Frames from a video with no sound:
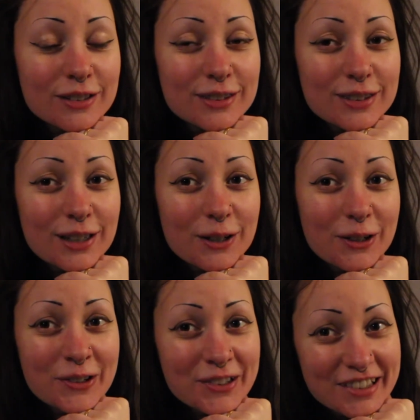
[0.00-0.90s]
So
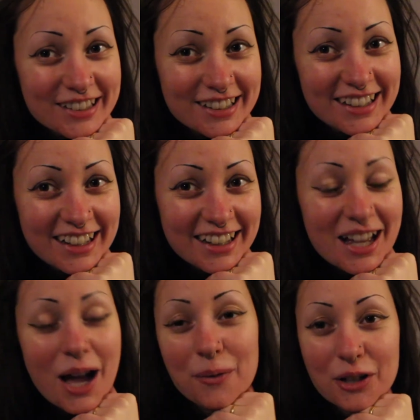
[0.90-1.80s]

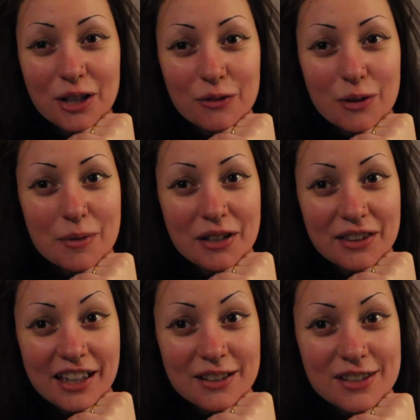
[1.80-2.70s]
I'm not going to film
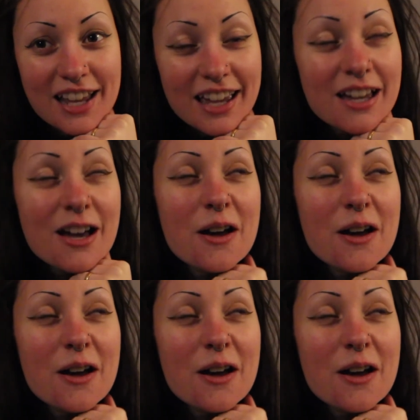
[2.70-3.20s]
anything else today,